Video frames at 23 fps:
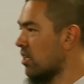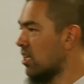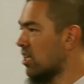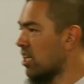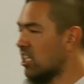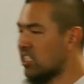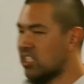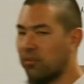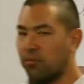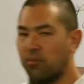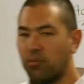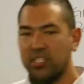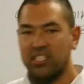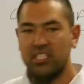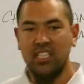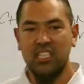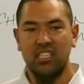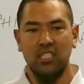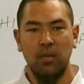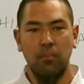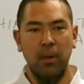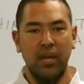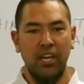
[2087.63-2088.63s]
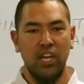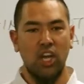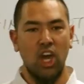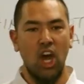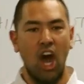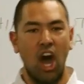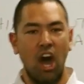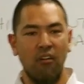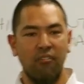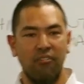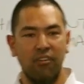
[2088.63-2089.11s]
Because if we see somebody
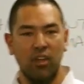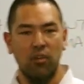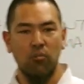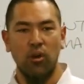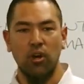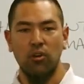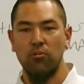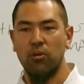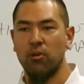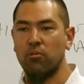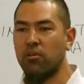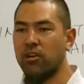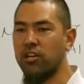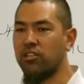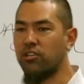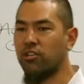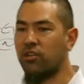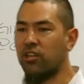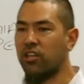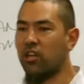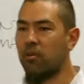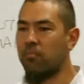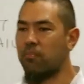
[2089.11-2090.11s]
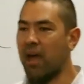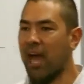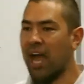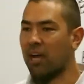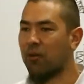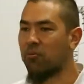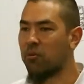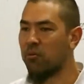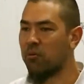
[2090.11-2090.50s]
coughing, what do we want to do to their back?